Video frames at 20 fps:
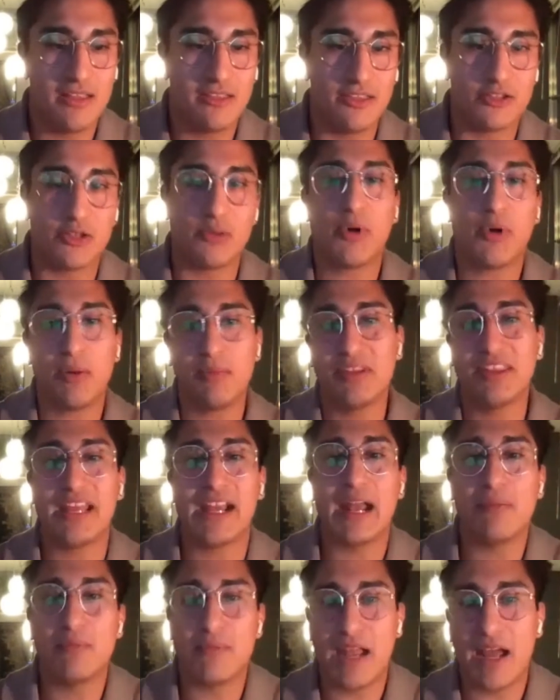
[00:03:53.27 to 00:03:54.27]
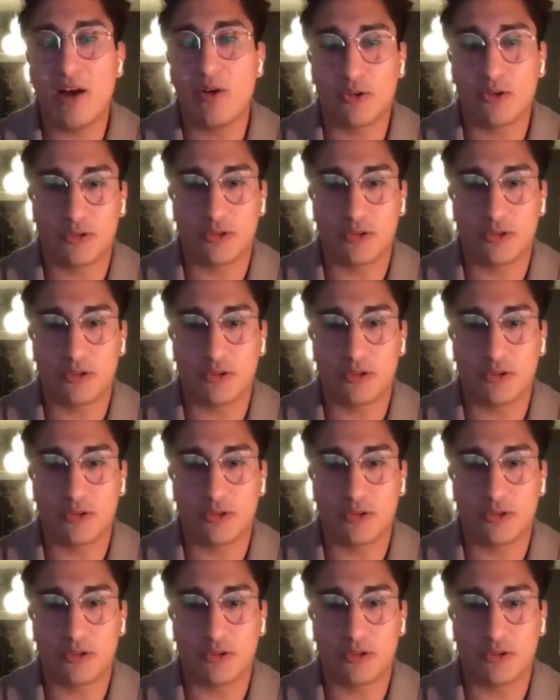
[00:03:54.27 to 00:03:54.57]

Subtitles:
the department that I'm now